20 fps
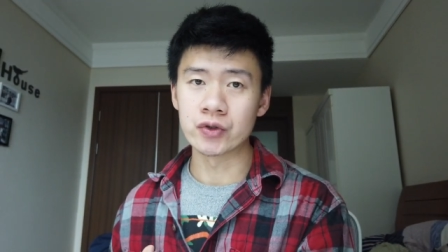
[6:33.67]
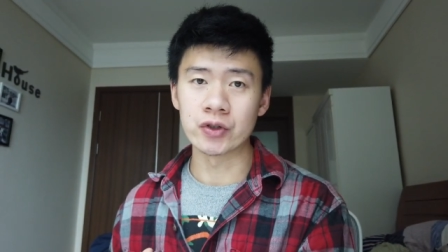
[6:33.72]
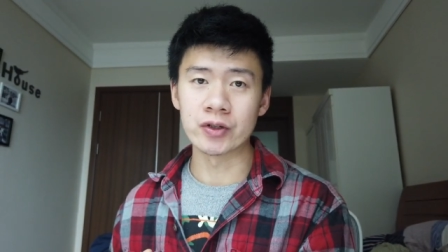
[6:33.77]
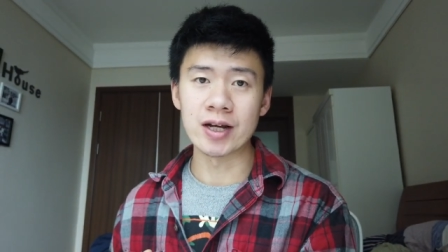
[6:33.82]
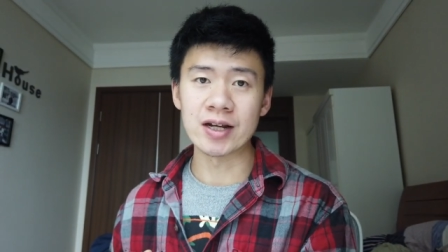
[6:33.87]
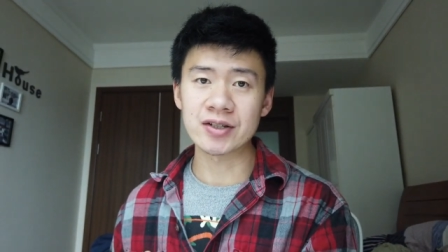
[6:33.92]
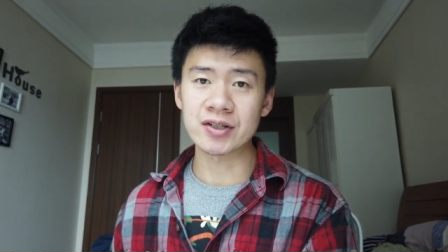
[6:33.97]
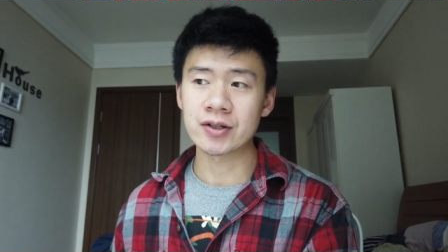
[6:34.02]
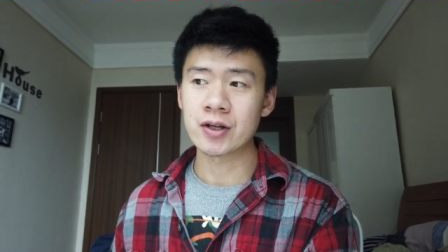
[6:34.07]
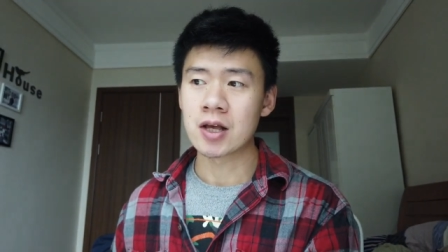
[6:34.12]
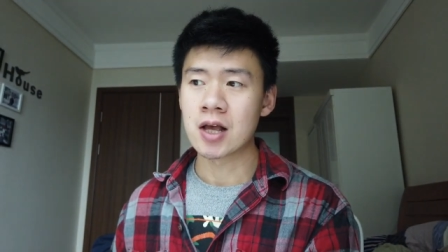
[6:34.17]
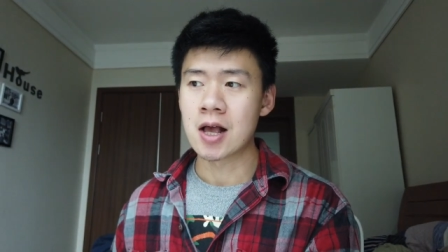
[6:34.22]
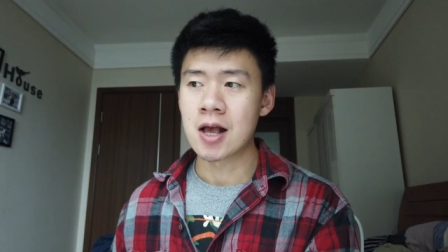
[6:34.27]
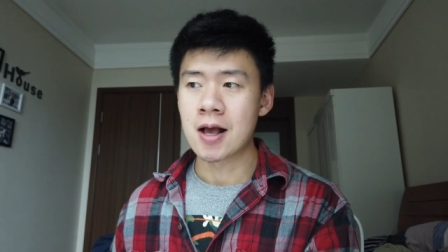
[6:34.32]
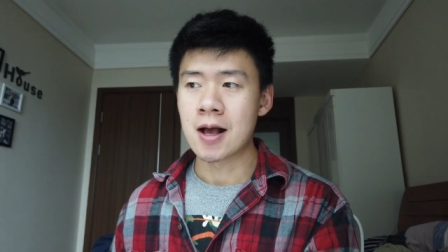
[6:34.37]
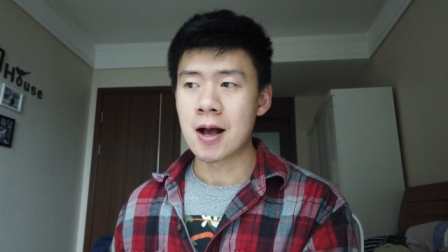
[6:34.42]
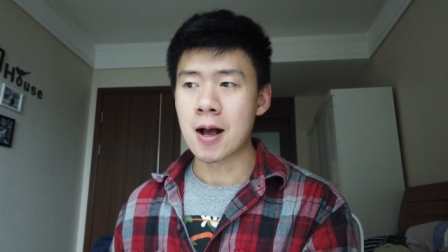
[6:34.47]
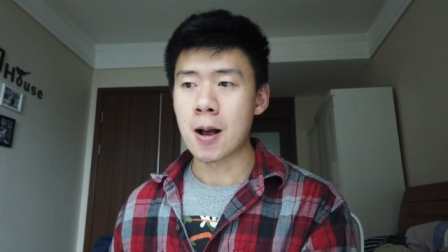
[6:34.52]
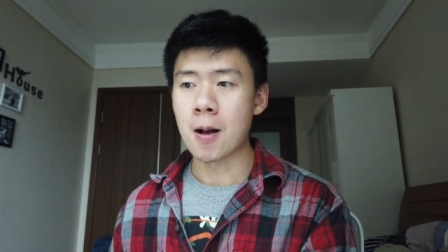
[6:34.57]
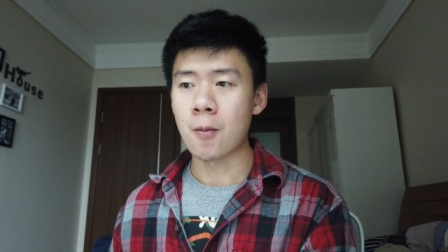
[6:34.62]
So that's
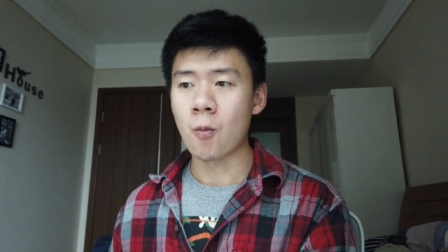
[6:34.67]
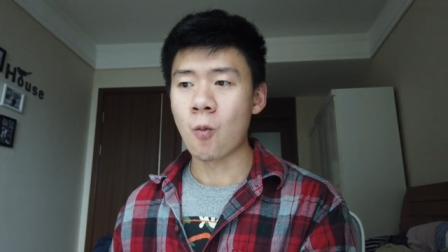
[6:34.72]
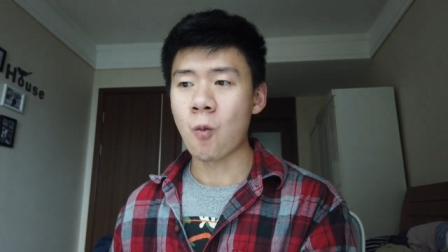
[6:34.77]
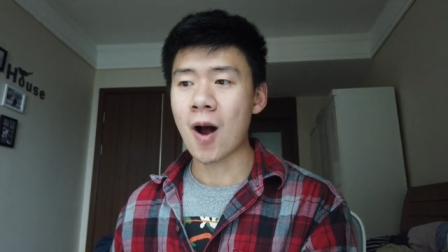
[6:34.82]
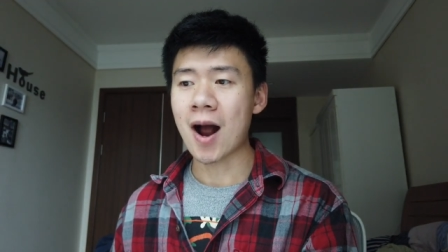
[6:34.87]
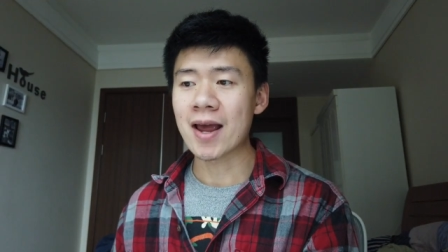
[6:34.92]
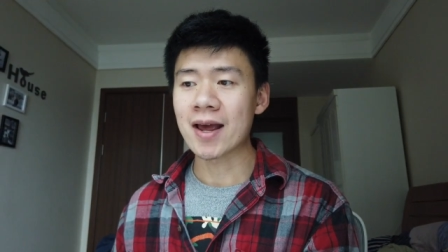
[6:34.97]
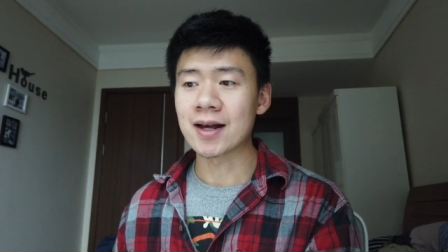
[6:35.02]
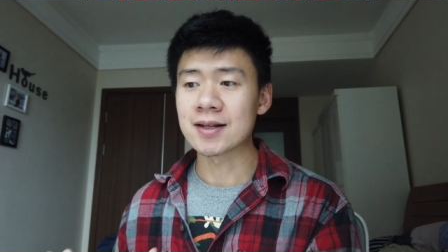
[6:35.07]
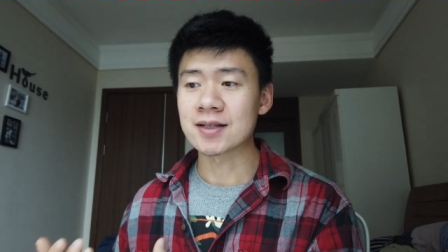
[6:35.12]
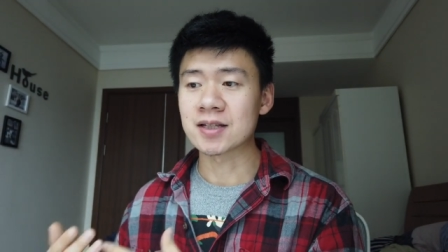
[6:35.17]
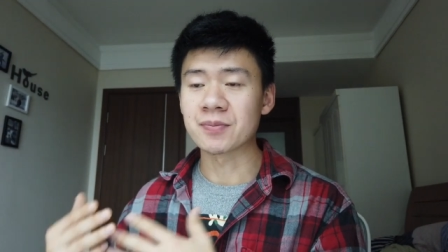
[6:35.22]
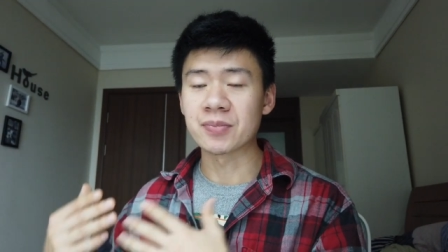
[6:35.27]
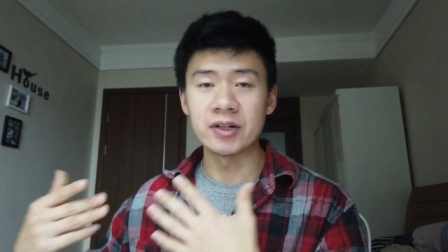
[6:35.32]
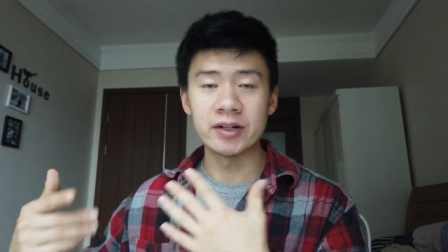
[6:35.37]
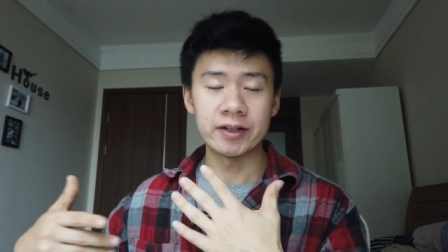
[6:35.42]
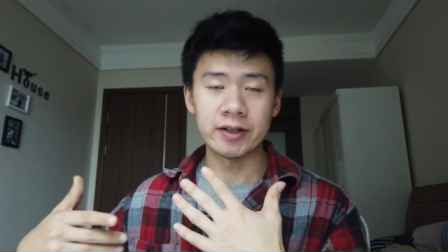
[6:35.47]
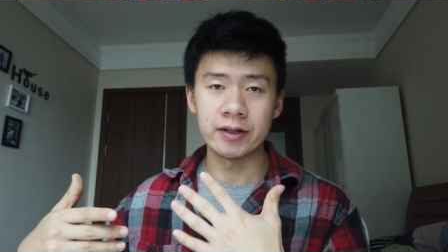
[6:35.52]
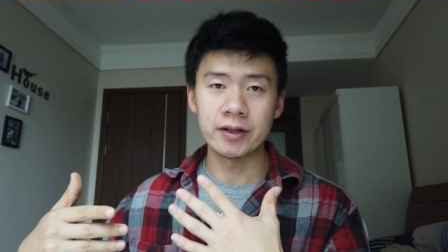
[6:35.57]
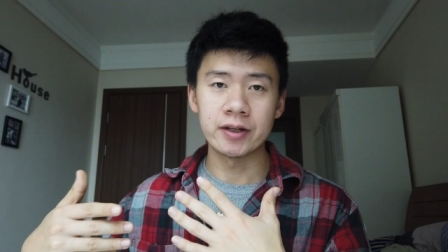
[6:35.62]
uh, why I
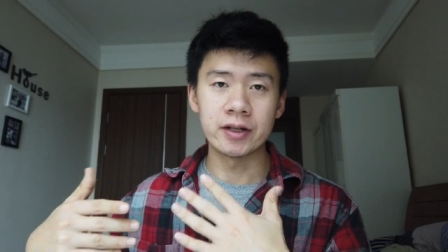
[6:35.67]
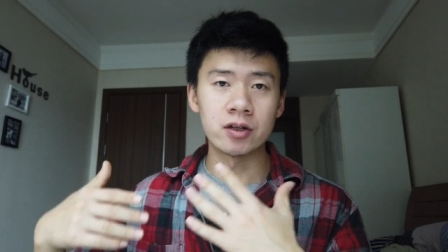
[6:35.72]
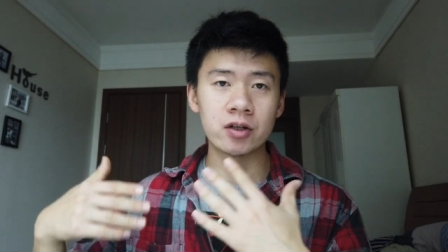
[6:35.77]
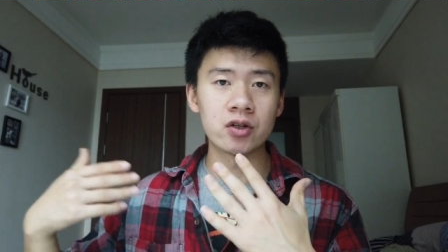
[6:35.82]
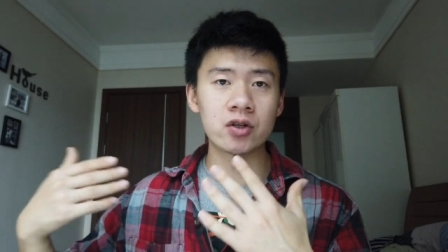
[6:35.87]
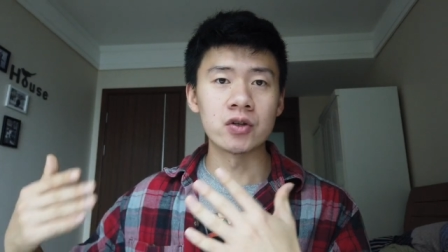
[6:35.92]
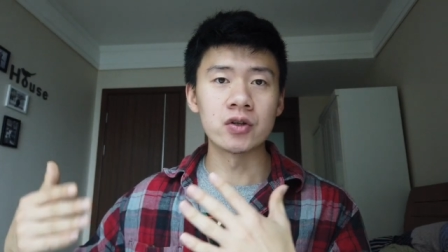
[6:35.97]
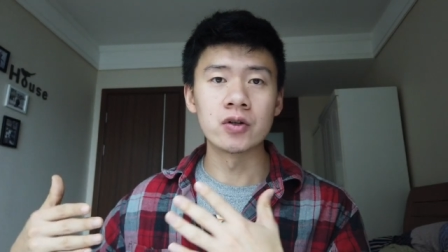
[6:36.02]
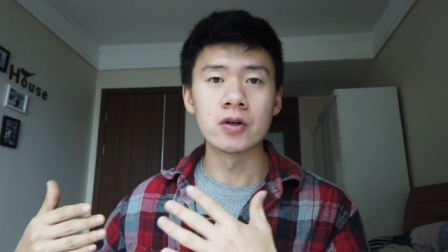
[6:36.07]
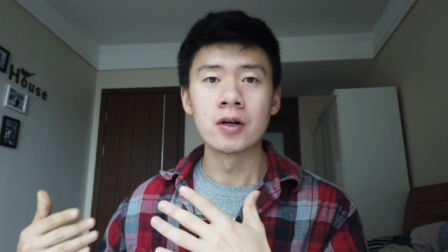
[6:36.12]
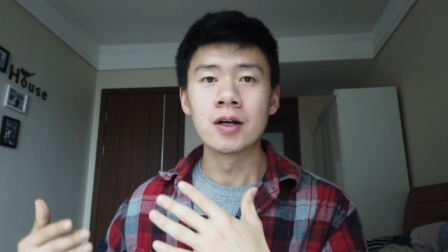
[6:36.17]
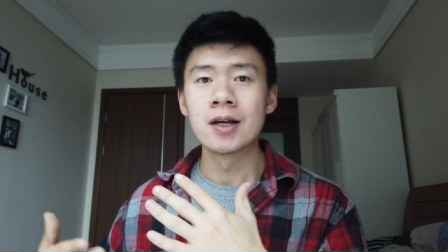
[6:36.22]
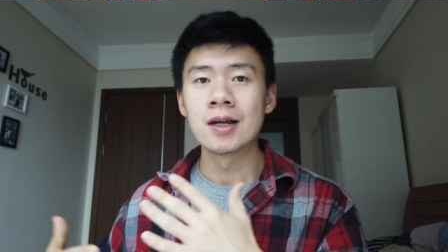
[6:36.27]
split it into